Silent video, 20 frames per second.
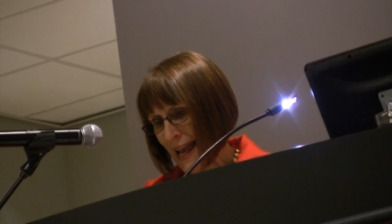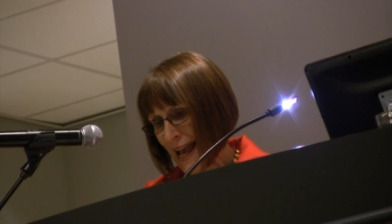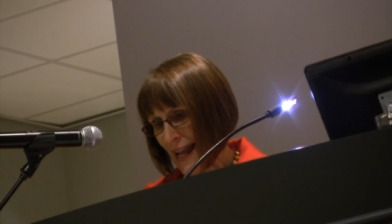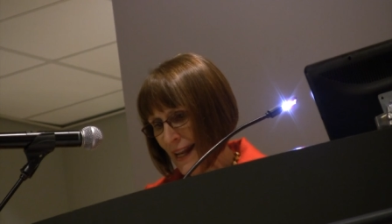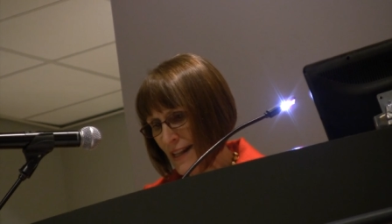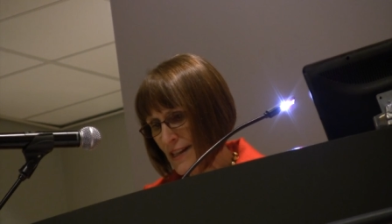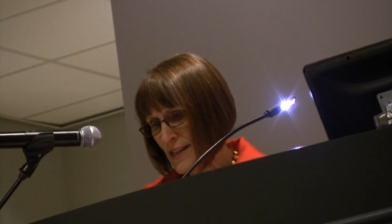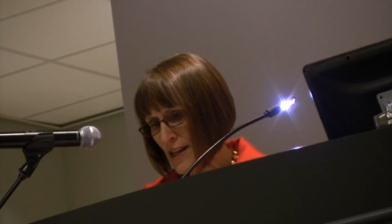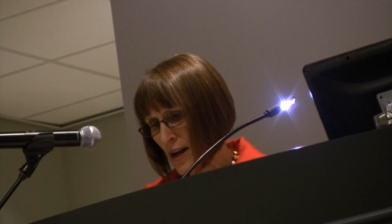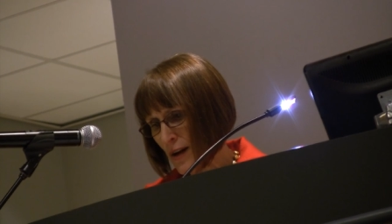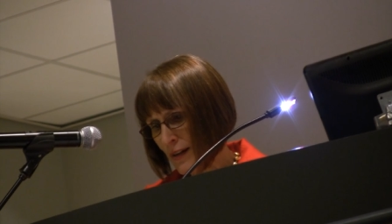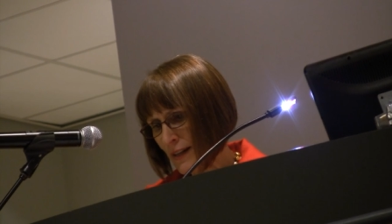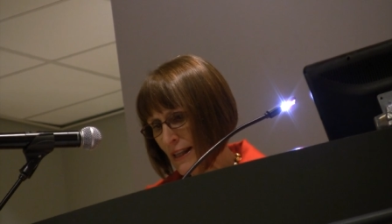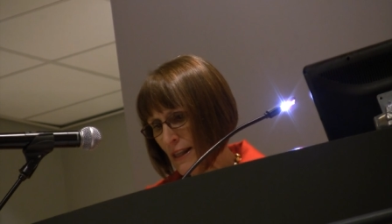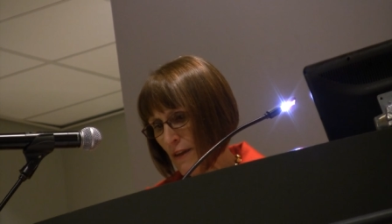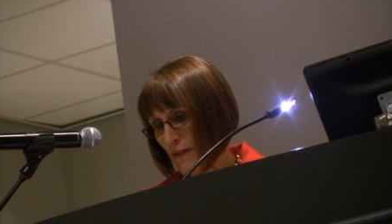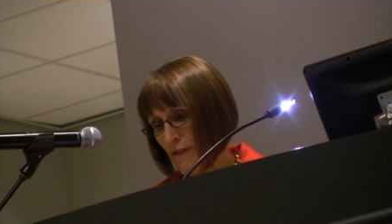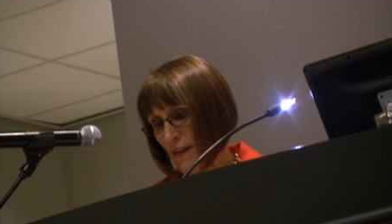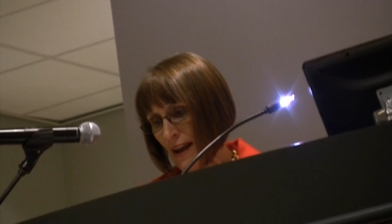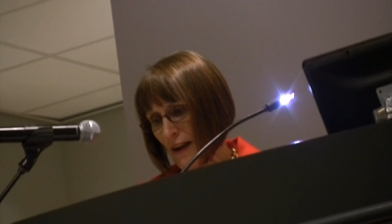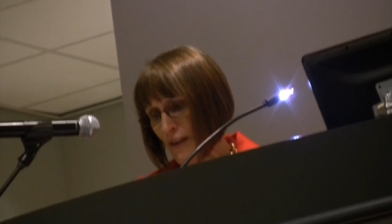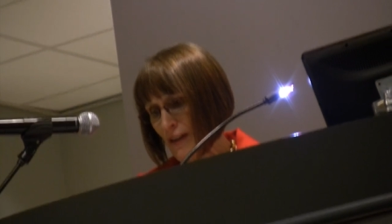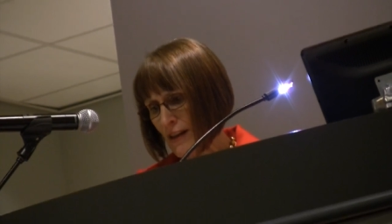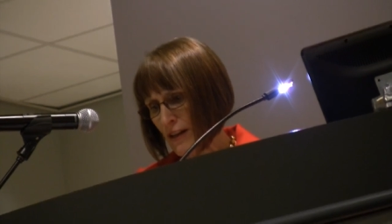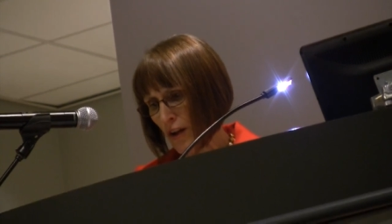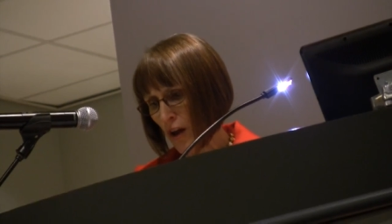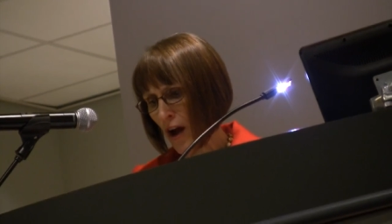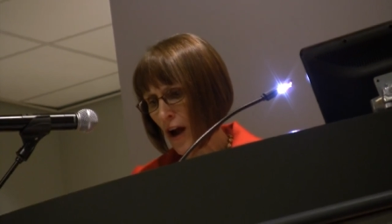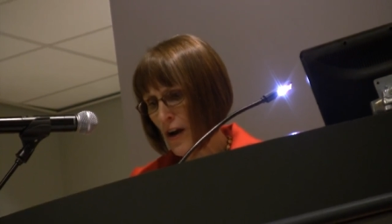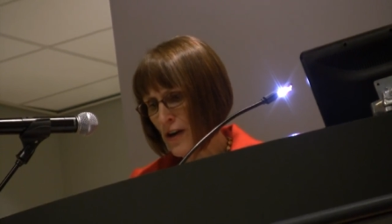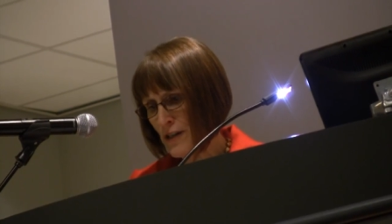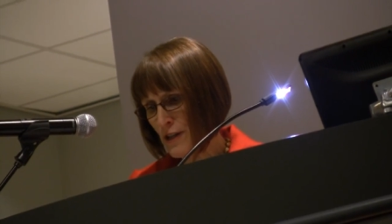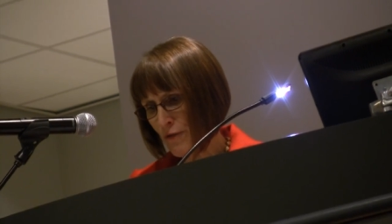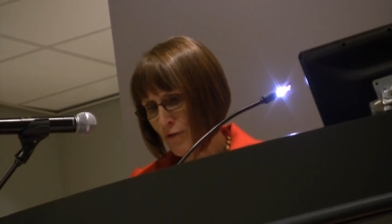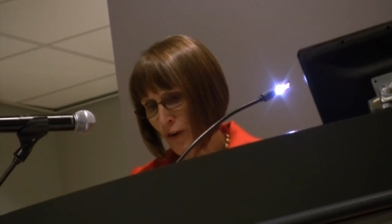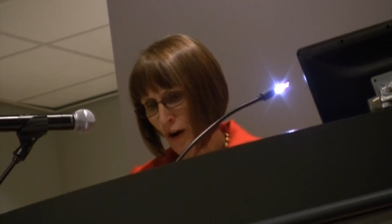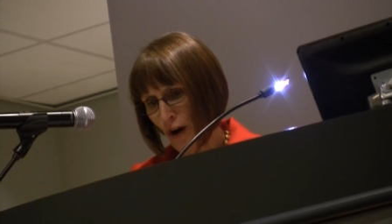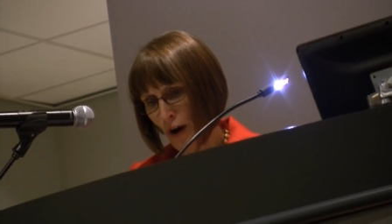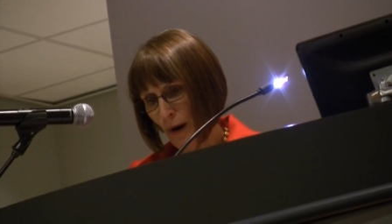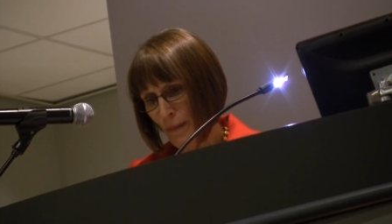and it's only the very large
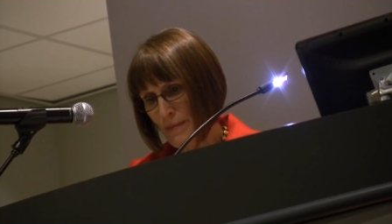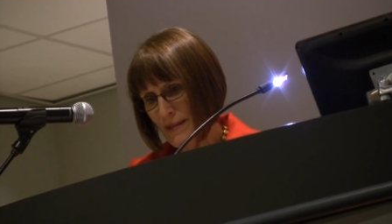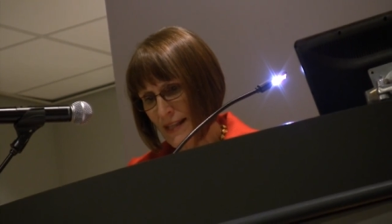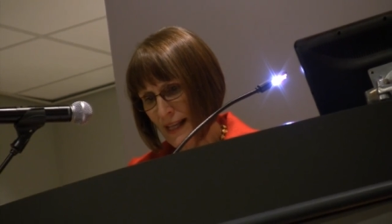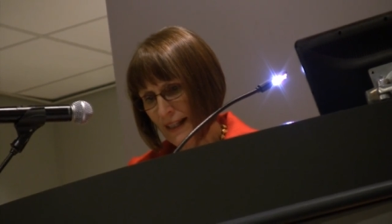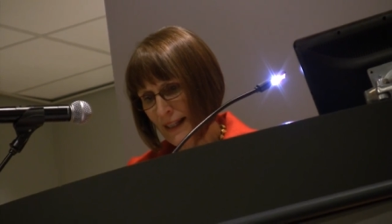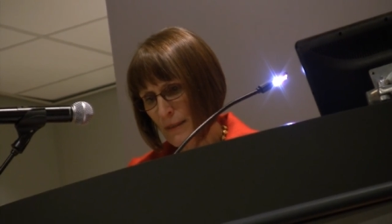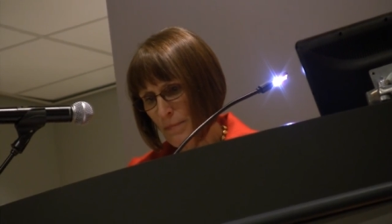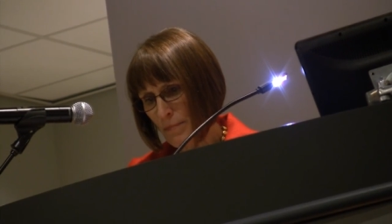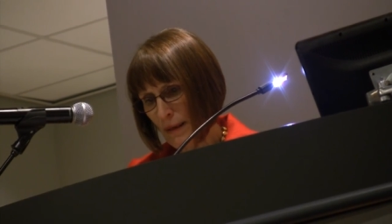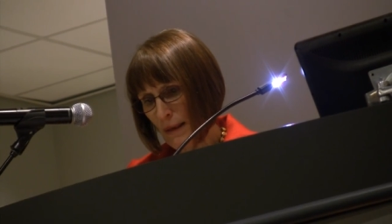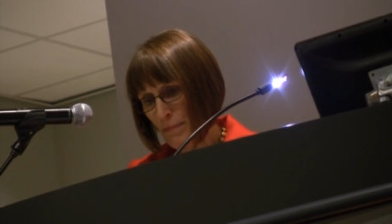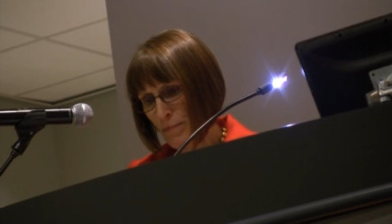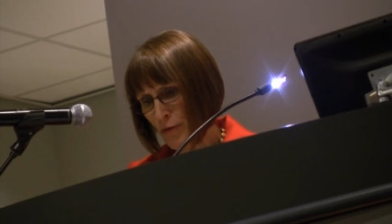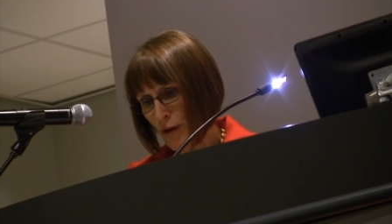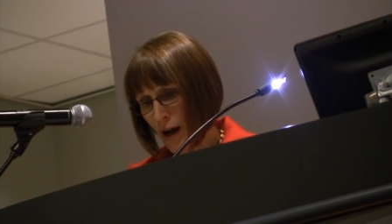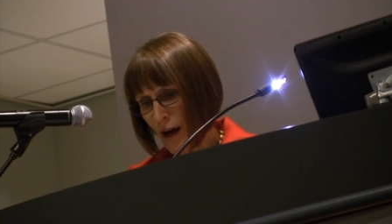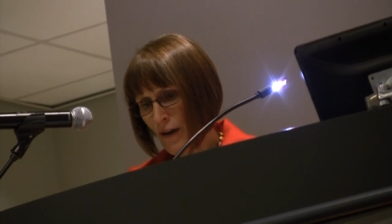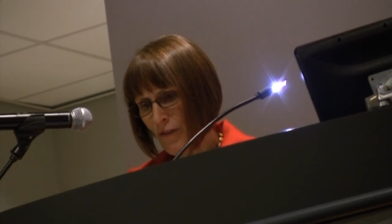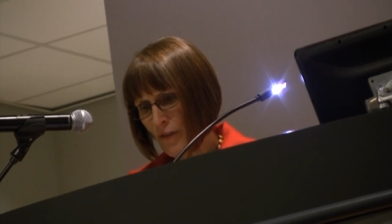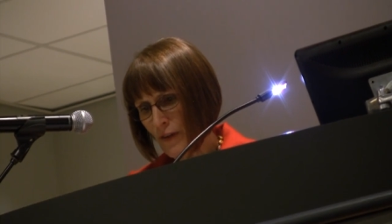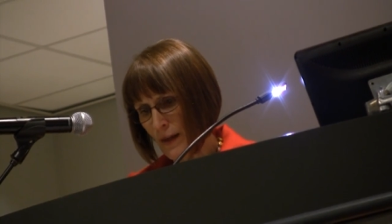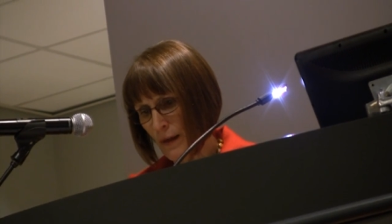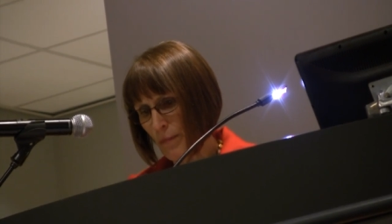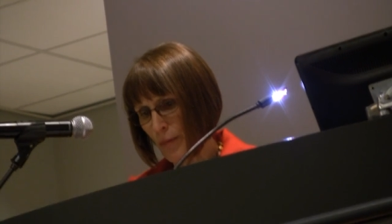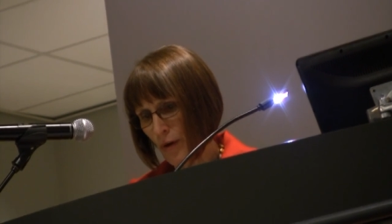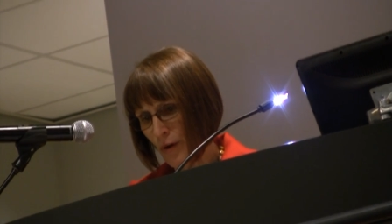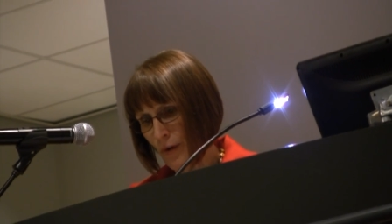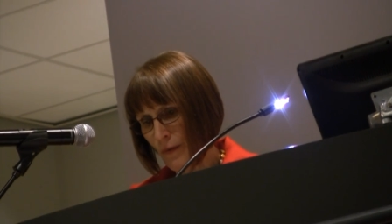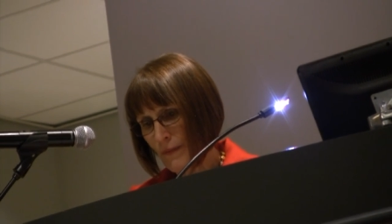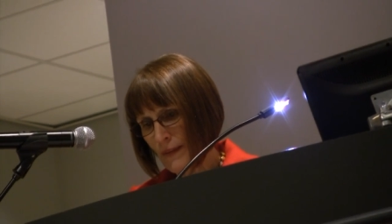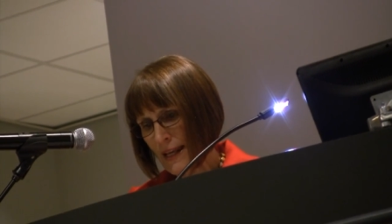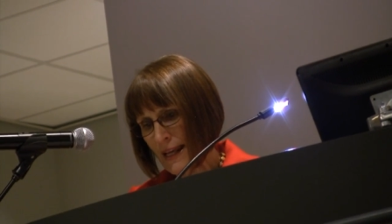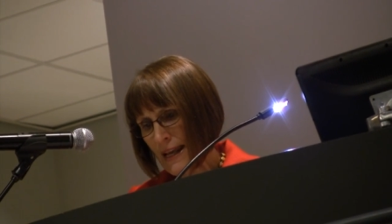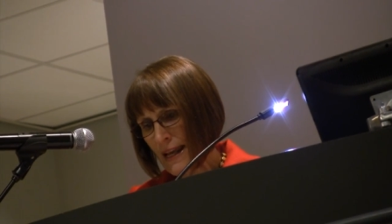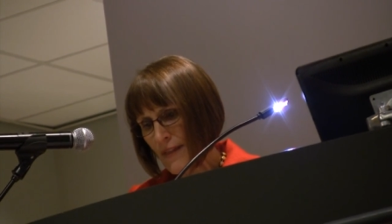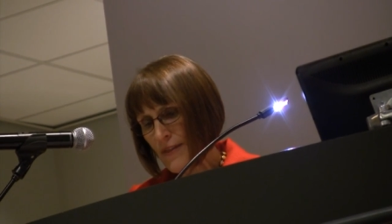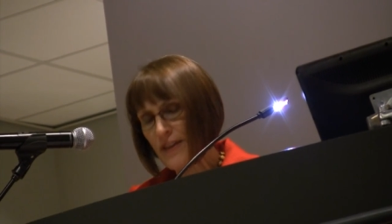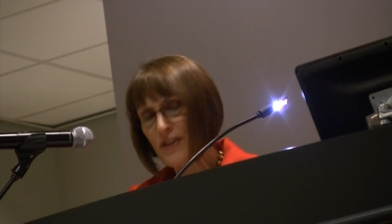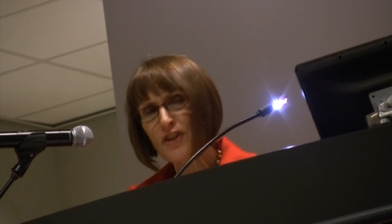farms that can be profitable.
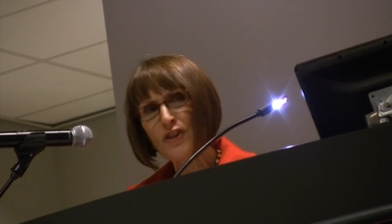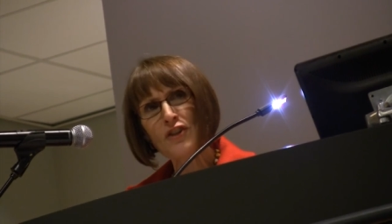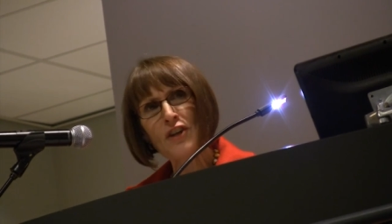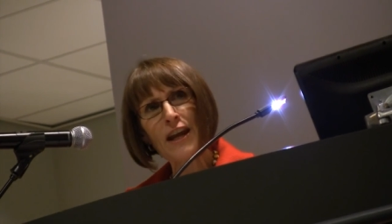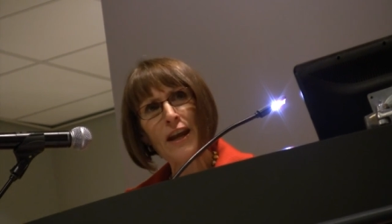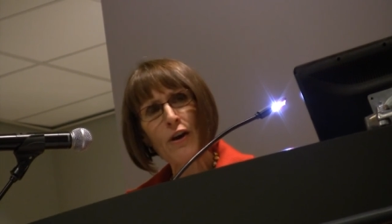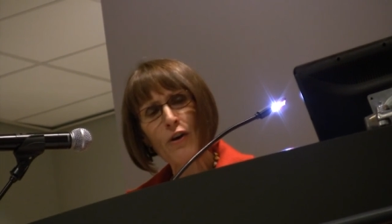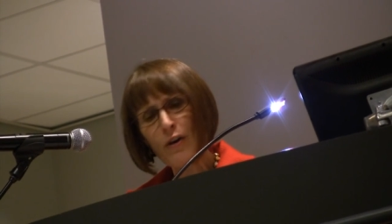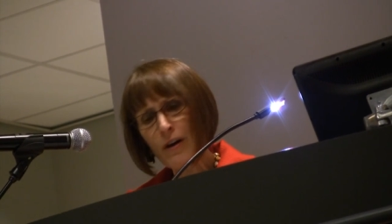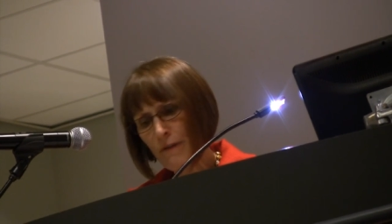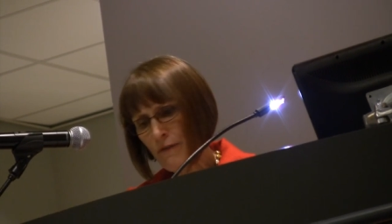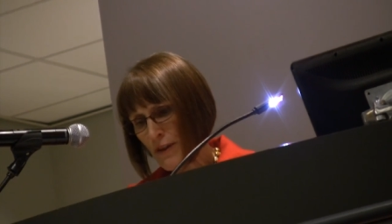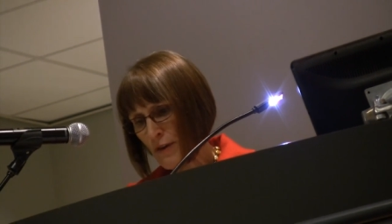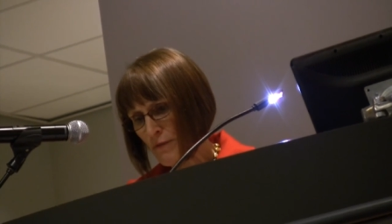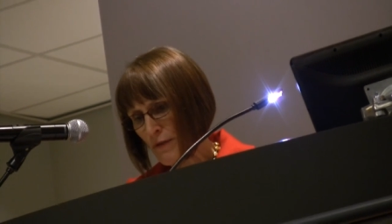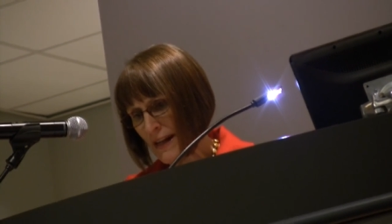The share of the